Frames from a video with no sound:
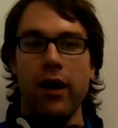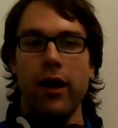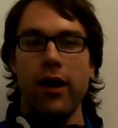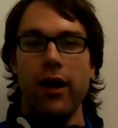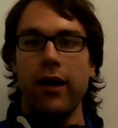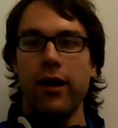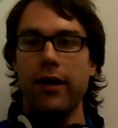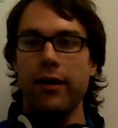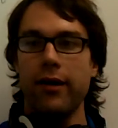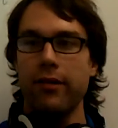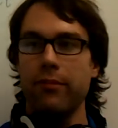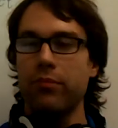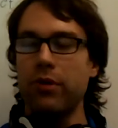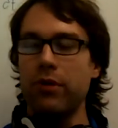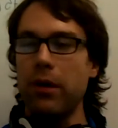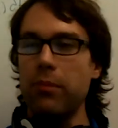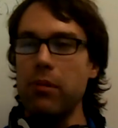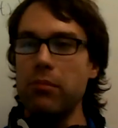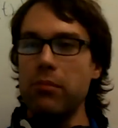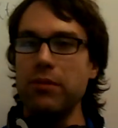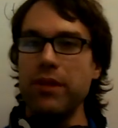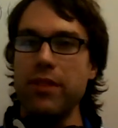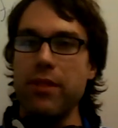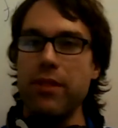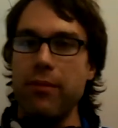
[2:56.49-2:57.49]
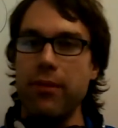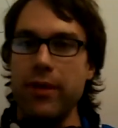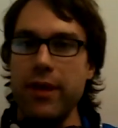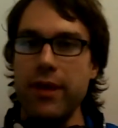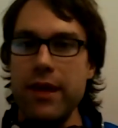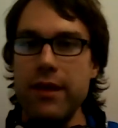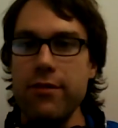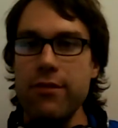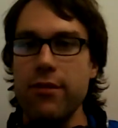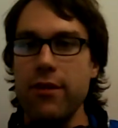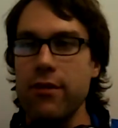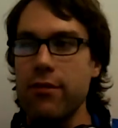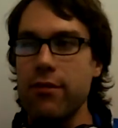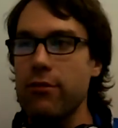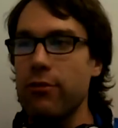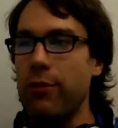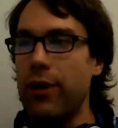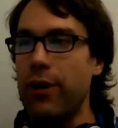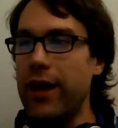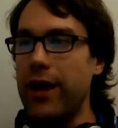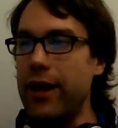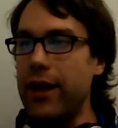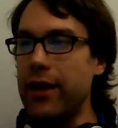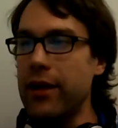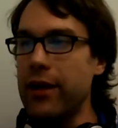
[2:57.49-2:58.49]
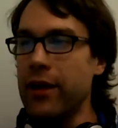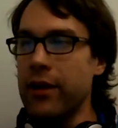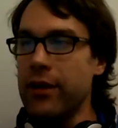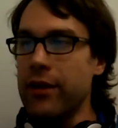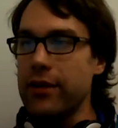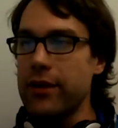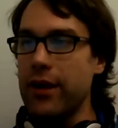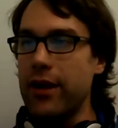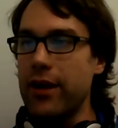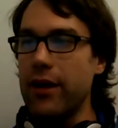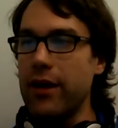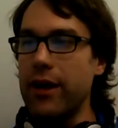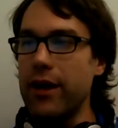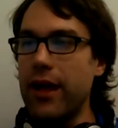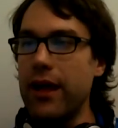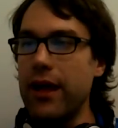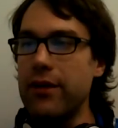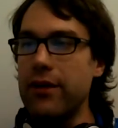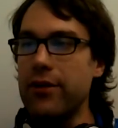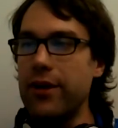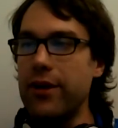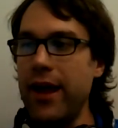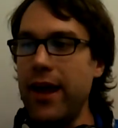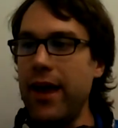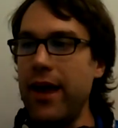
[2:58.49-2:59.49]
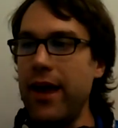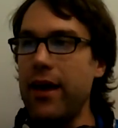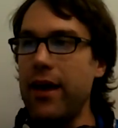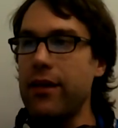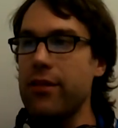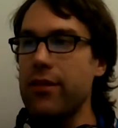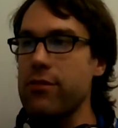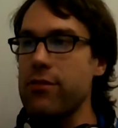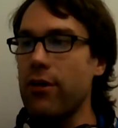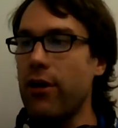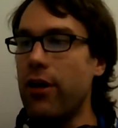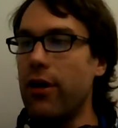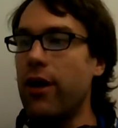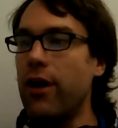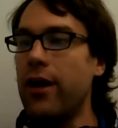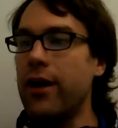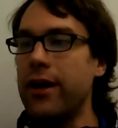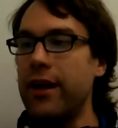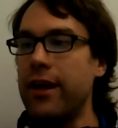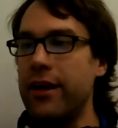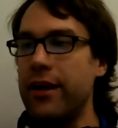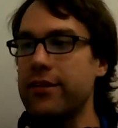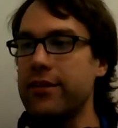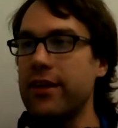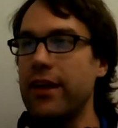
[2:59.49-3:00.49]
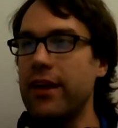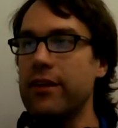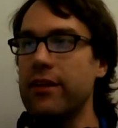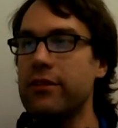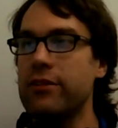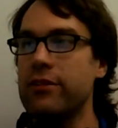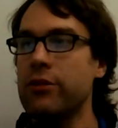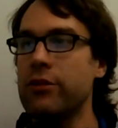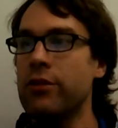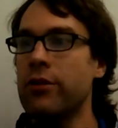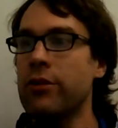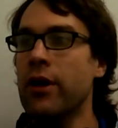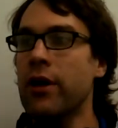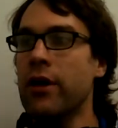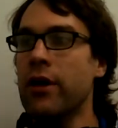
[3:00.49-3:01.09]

Uh, probably the easiest way to kind of get your hands on it and to,